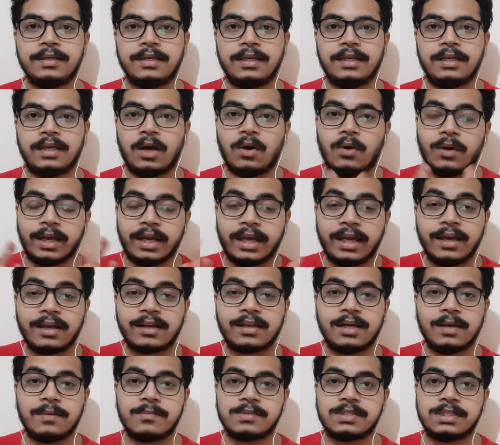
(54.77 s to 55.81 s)
Now here
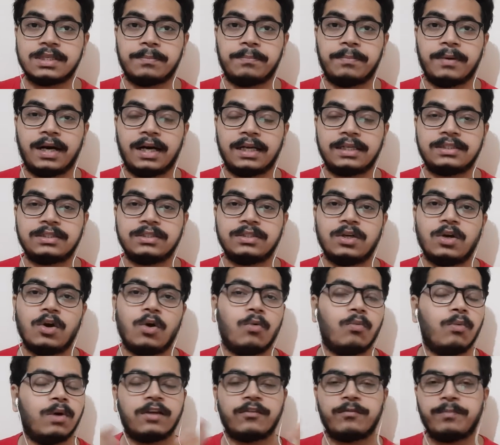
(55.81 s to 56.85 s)
comes the part.
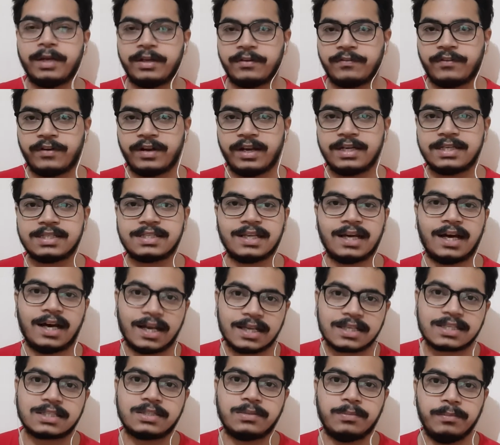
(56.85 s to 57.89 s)
One of my friends
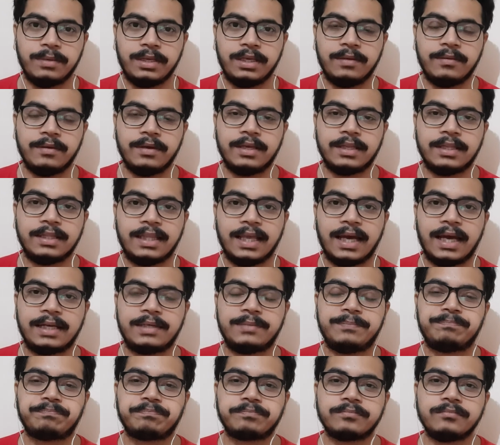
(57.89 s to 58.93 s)
asked me
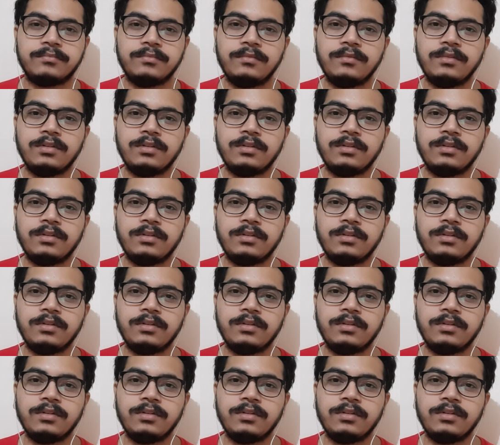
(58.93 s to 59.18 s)
that